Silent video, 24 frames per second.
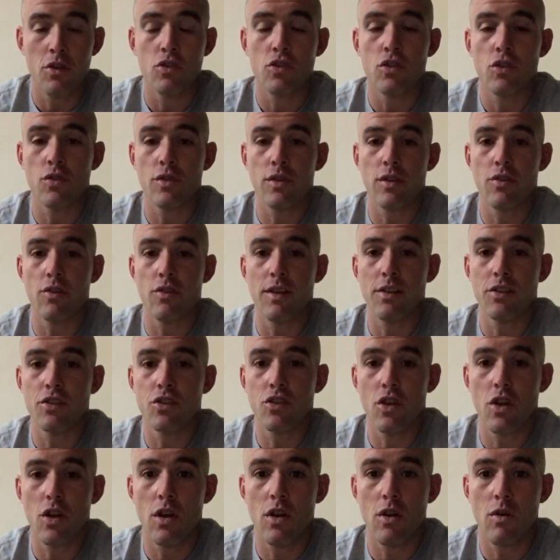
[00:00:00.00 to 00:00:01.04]
so there is
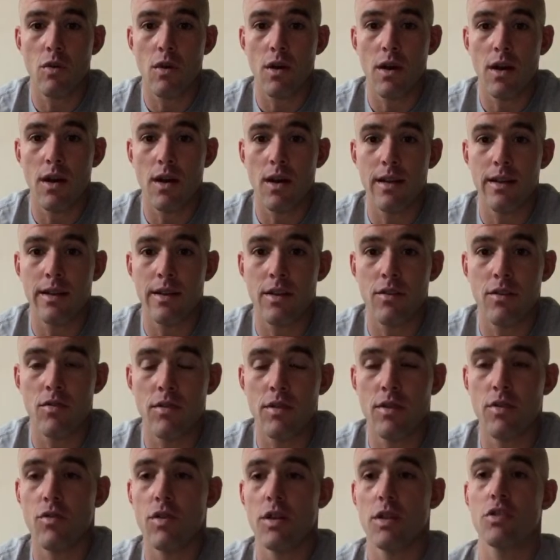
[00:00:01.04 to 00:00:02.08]
no uh, there
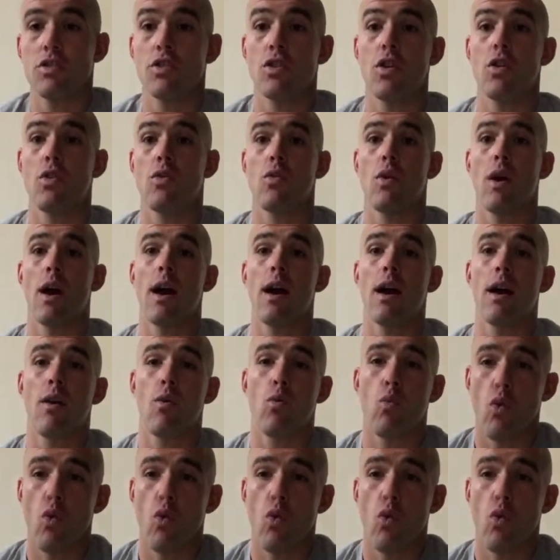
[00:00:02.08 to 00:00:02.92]
there is no uh,